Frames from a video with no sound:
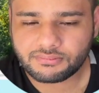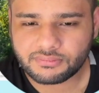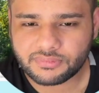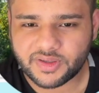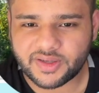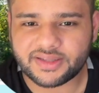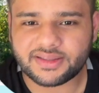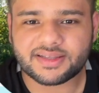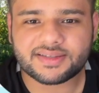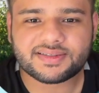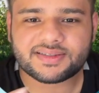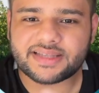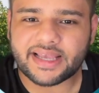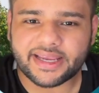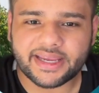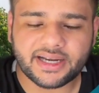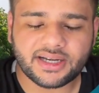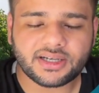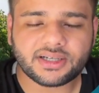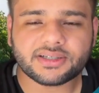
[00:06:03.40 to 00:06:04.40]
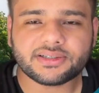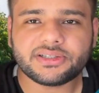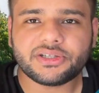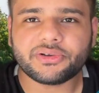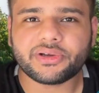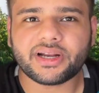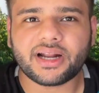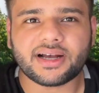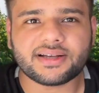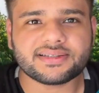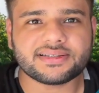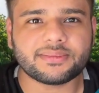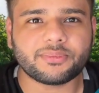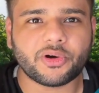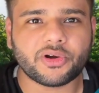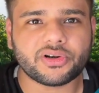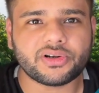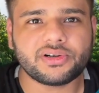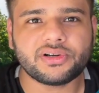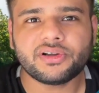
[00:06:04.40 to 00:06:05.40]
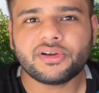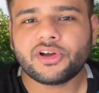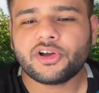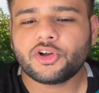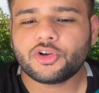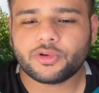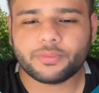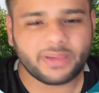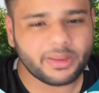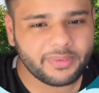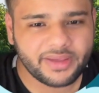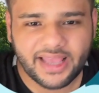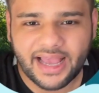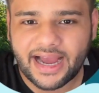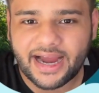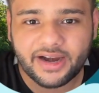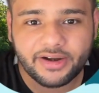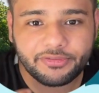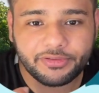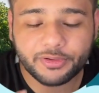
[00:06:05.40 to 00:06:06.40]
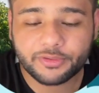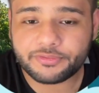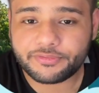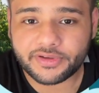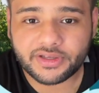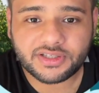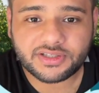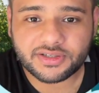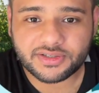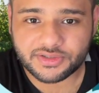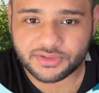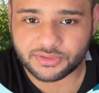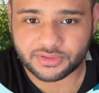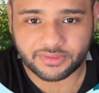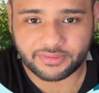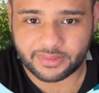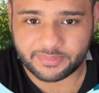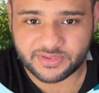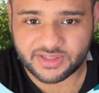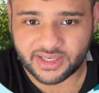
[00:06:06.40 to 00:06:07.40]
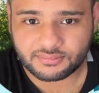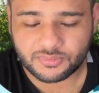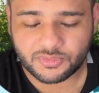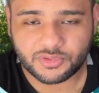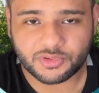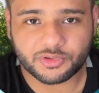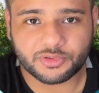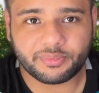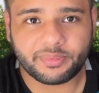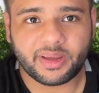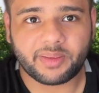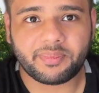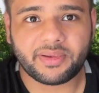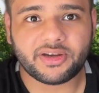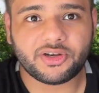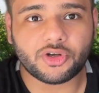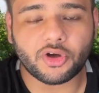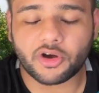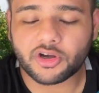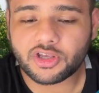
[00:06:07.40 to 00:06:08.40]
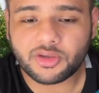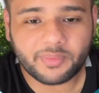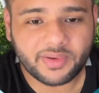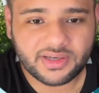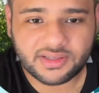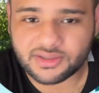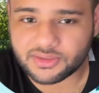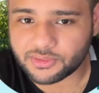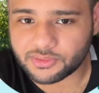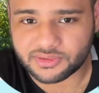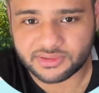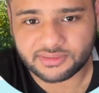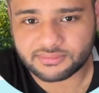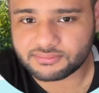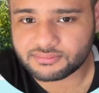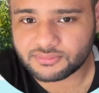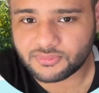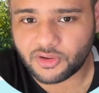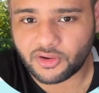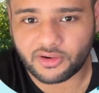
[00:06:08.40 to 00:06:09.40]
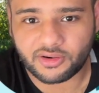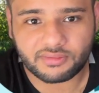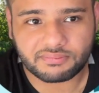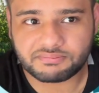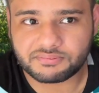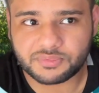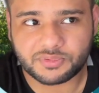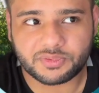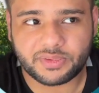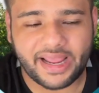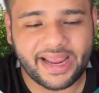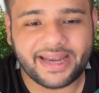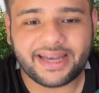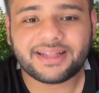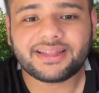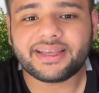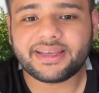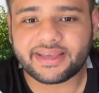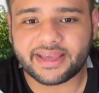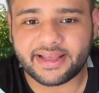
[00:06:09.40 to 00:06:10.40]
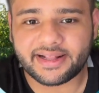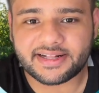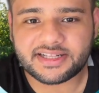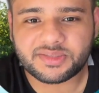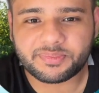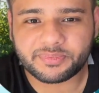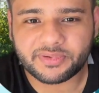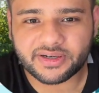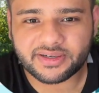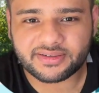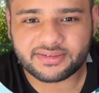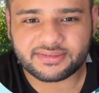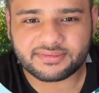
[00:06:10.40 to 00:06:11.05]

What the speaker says: in the second turn, you can ask the model to maybe add new features to the website, to maybe document the code or anything else, but